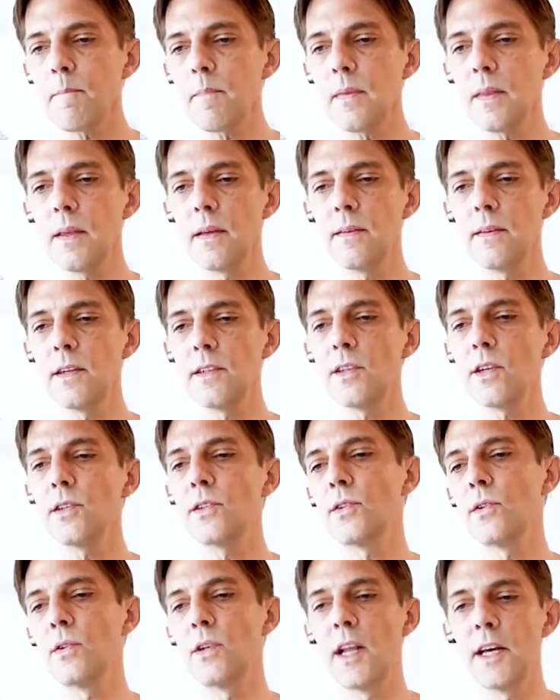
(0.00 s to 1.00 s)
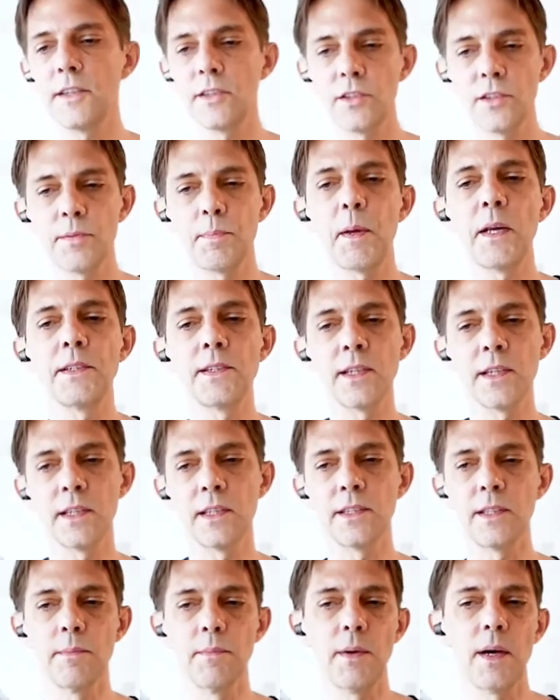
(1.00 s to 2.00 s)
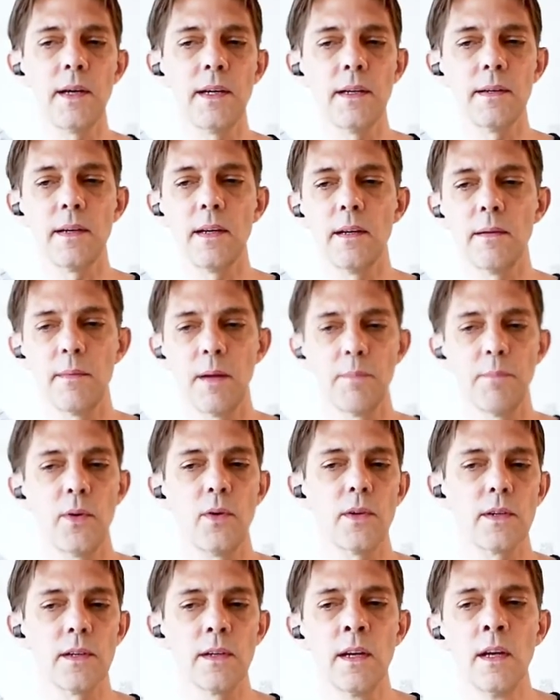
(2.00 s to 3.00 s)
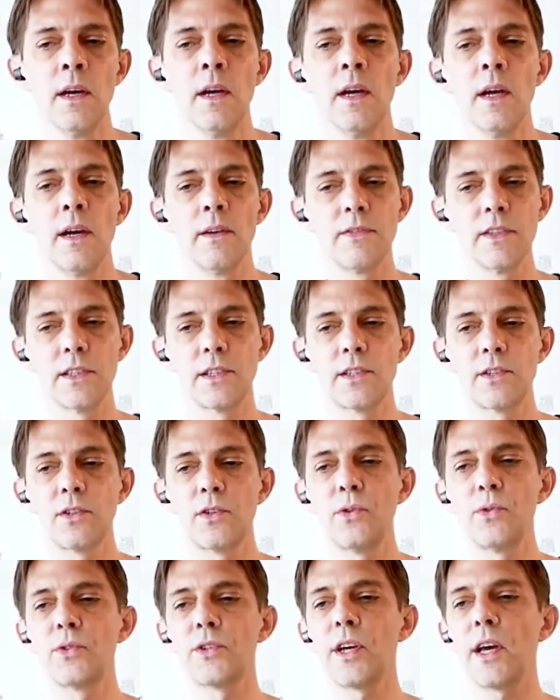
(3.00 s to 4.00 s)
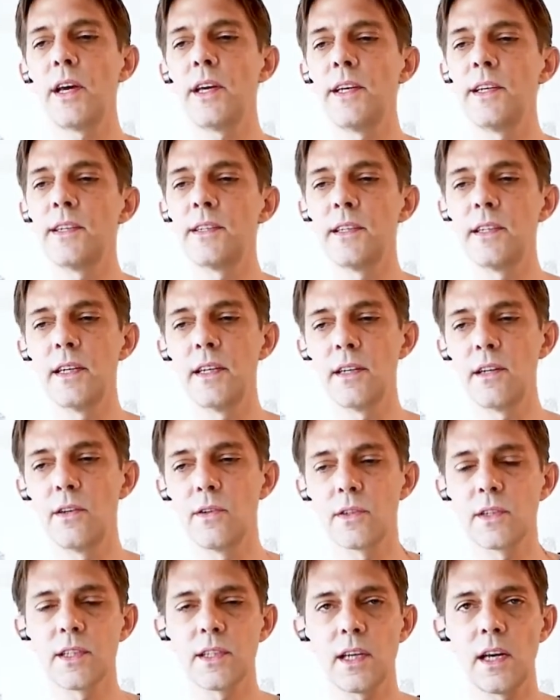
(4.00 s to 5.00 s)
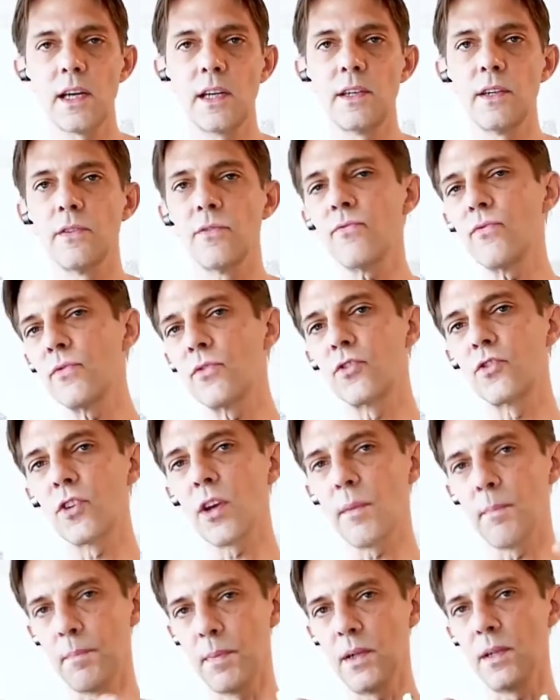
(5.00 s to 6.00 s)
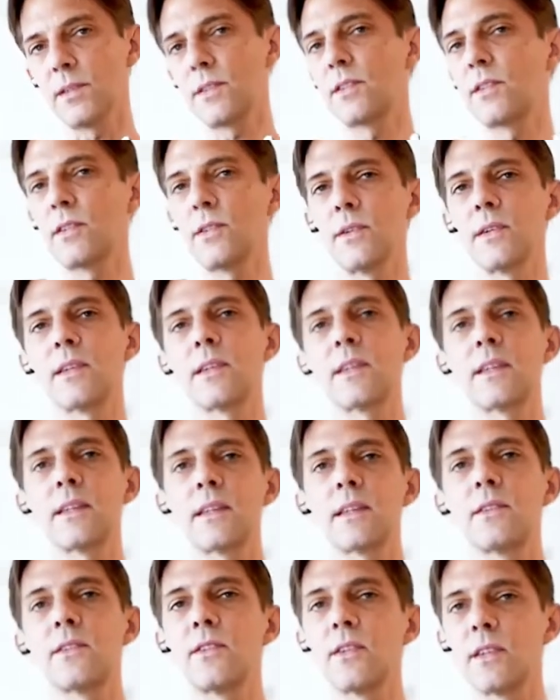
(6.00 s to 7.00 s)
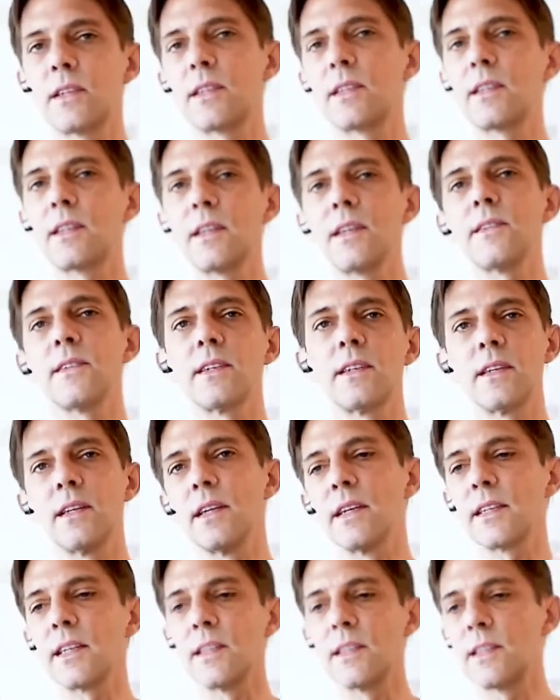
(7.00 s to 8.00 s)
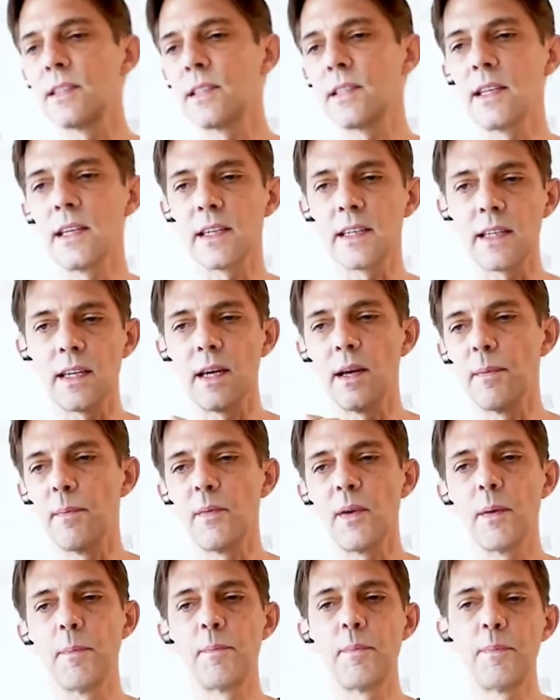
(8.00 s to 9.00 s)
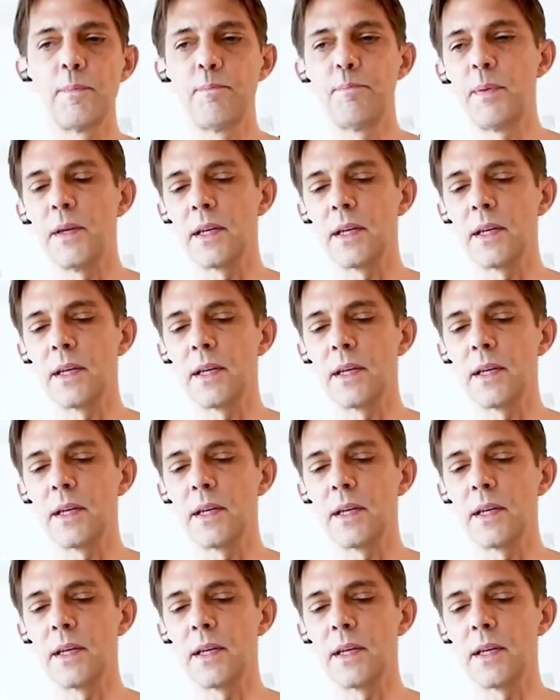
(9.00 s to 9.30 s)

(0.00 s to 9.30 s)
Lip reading: There's also letter spacing is important. If it's too tight, it looks kind of jumbled together, like it's like a big